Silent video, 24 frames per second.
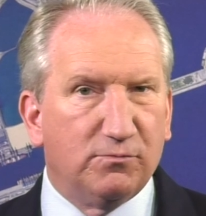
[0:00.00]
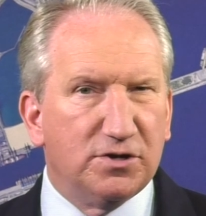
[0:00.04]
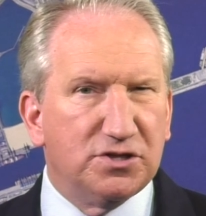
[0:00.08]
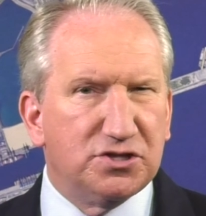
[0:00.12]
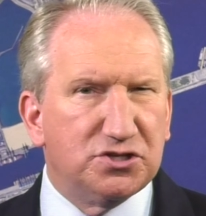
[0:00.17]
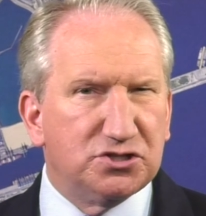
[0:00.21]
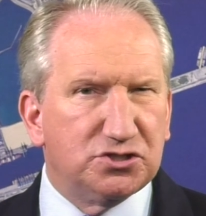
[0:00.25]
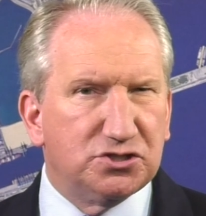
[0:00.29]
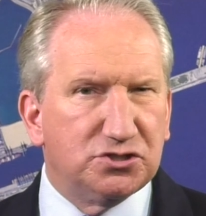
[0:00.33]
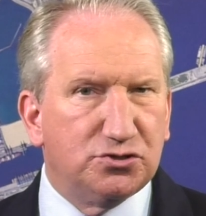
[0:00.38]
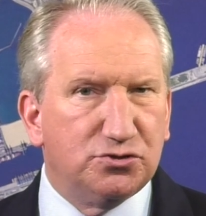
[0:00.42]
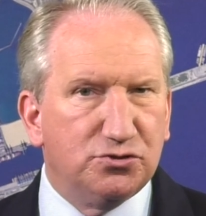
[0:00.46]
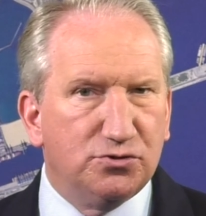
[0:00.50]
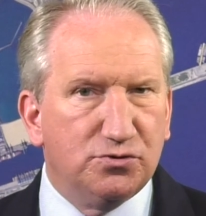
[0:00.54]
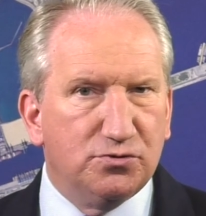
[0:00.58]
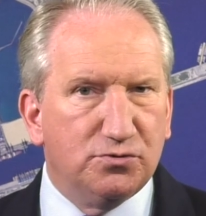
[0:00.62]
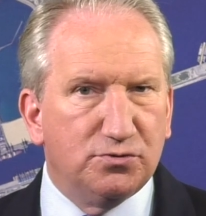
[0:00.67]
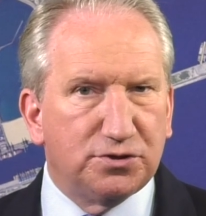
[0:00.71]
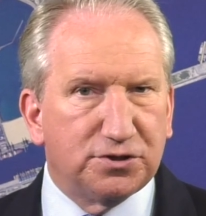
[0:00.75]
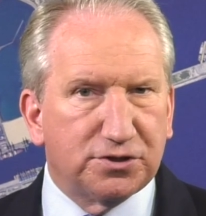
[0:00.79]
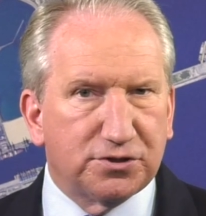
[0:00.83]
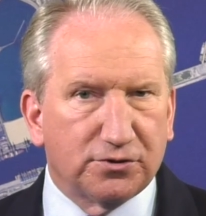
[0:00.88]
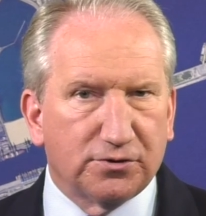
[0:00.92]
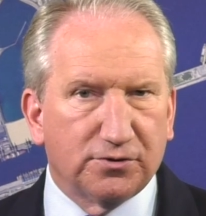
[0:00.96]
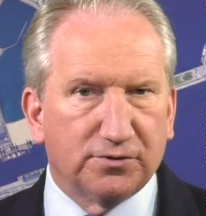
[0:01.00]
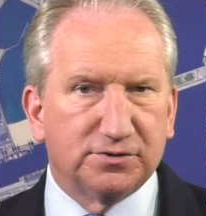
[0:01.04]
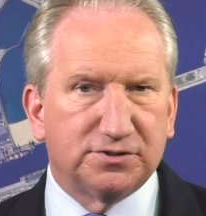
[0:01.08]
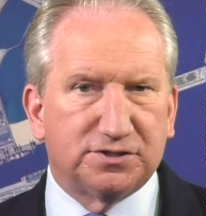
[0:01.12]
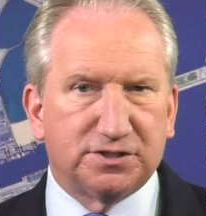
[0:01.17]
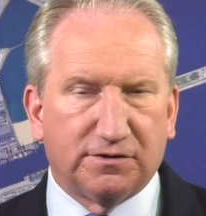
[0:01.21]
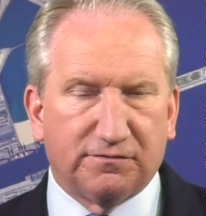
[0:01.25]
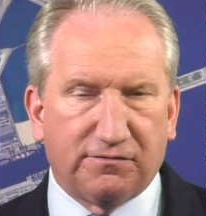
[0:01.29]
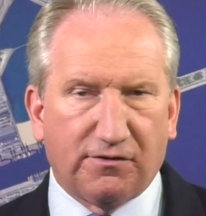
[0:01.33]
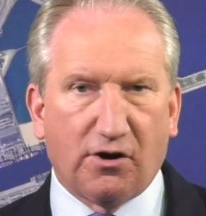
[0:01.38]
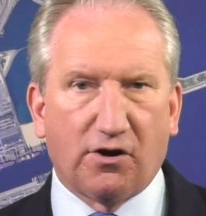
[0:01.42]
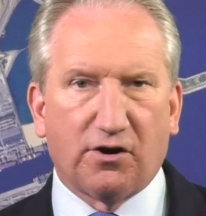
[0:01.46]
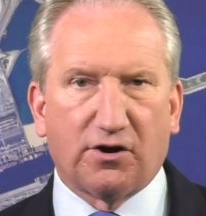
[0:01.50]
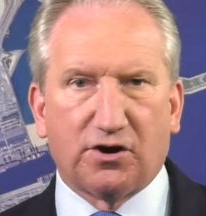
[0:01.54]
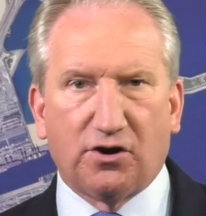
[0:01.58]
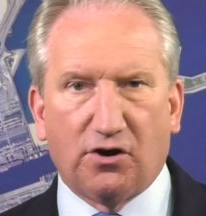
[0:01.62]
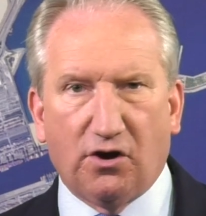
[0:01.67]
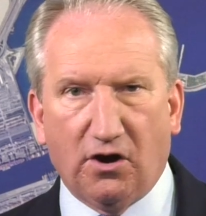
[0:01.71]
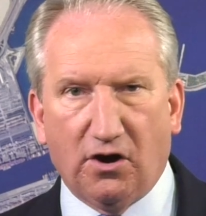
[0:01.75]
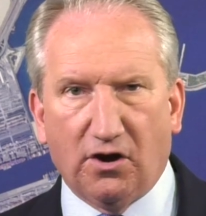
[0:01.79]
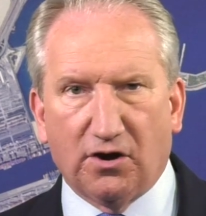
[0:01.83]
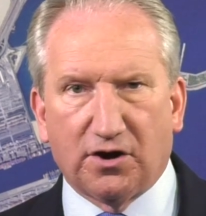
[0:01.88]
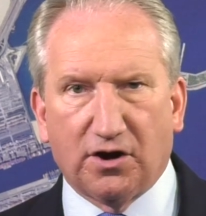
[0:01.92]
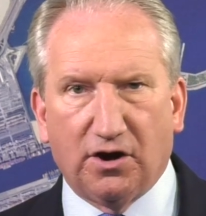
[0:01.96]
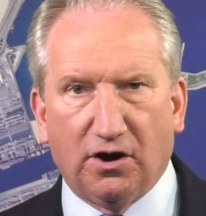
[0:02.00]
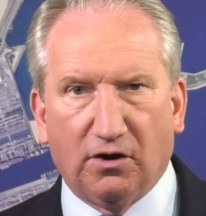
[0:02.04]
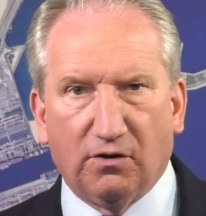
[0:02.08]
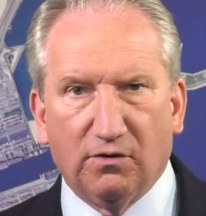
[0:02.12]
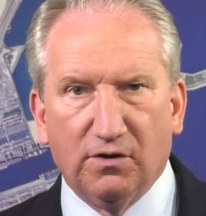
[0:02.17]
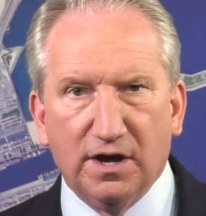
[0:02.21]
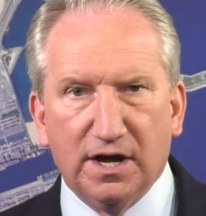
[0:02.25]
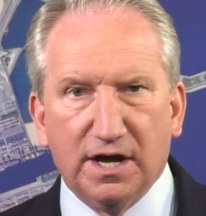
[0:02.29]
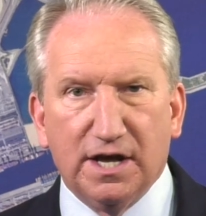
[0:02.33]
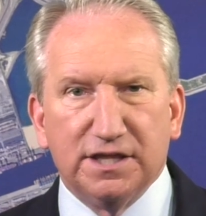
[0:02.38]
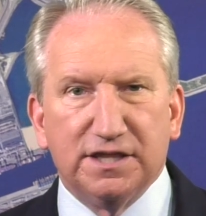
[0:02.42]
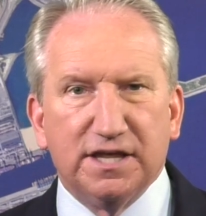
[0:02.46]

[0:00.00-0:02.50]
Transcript: with 2/3 of our cargo